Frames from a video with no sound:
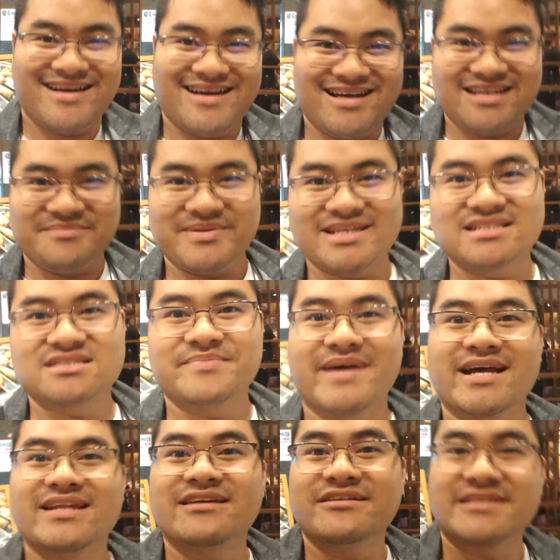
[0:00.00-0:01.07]
Hi, I'm Mike in Japan
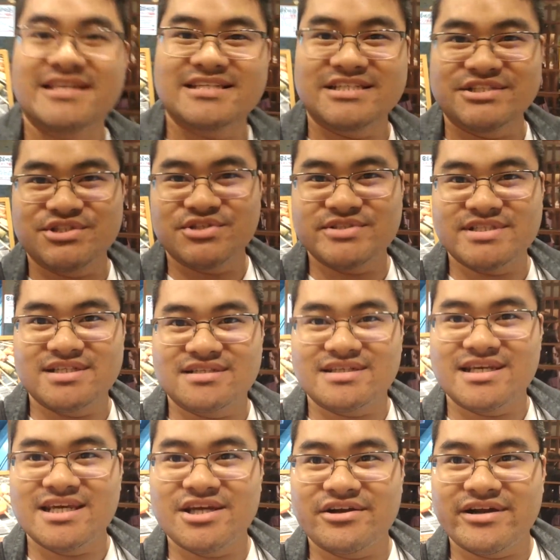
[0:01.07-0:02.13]
here in Kichijoji, and
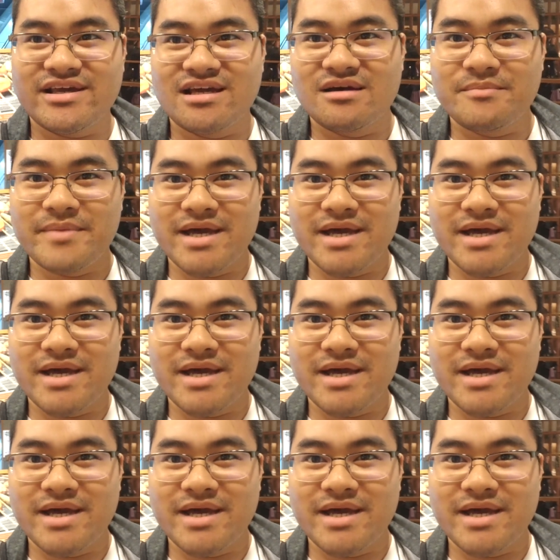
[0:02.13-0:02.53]
here I am